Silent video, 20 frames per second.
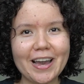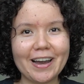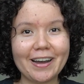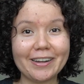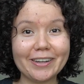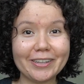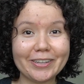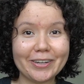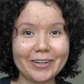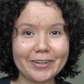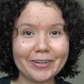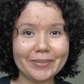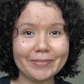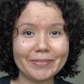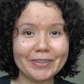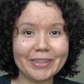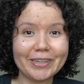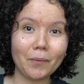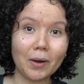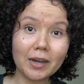And you know,
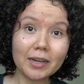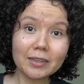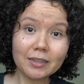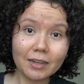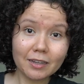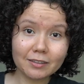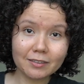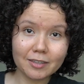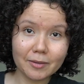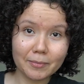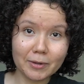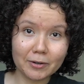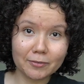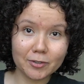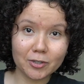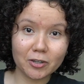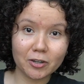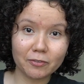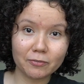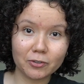why not step out of
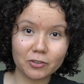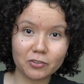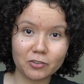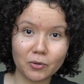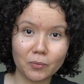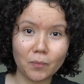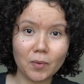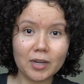your comfort zone?